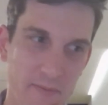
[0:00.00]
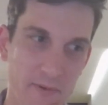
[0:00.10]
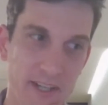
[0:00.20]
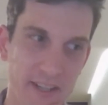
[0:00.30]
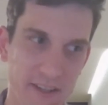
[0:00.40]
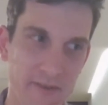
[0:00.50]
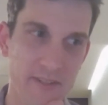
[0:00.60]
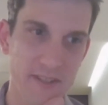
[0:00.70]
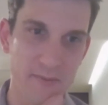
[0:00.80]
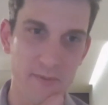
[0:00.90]
really there
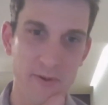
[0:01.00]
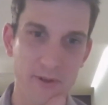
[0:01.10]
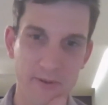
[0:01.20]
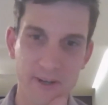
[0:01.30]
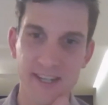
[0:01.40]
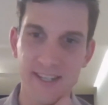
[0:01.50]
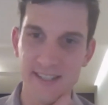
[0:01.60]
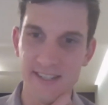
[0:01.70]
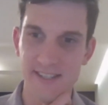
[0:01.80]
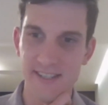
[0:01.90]
is a broader
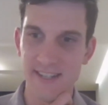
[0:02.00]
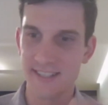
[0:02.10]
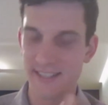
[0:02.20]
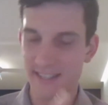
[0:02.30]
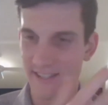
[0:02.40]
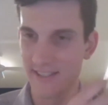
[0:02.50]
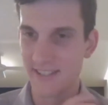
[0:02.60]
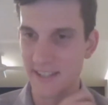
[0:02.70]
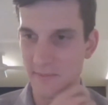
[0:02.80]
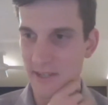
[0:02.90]
recognition, and I touched on
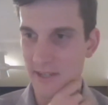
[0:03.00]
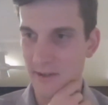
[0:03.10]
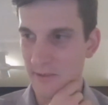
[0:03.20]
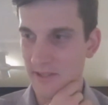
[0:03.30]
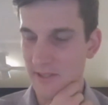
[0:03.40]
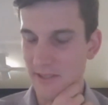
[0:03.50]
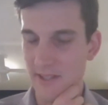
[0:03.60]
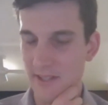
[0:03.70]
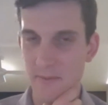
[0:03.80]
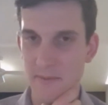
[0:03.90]
that in my comments
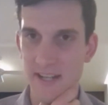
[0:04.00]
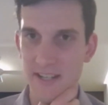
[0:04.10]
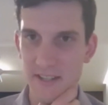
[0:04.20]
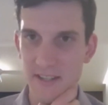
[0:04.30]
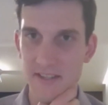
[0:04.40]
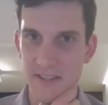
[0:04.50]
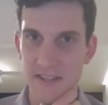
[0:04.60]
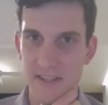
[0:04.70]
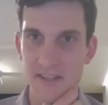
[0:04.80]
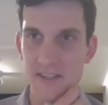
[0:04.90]
earlier about
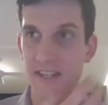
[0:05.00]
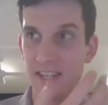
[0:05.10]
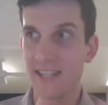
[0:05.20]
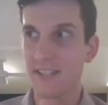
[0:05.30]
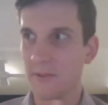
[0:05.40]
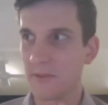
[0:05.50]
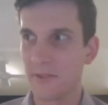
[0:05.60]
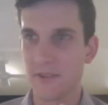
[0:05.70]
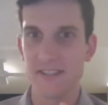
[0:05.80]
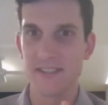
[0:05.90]
the need to
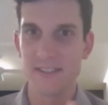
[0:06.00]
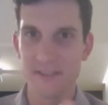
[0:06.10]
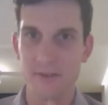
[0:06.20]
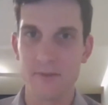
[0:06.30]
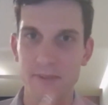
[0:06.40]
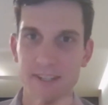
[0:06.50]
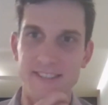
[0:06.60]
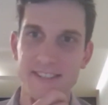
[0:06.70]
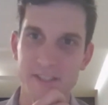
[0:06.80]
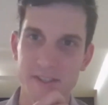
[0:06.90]
address this
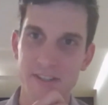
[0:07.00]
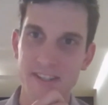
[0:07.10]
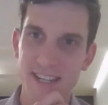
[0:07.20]
complex issue,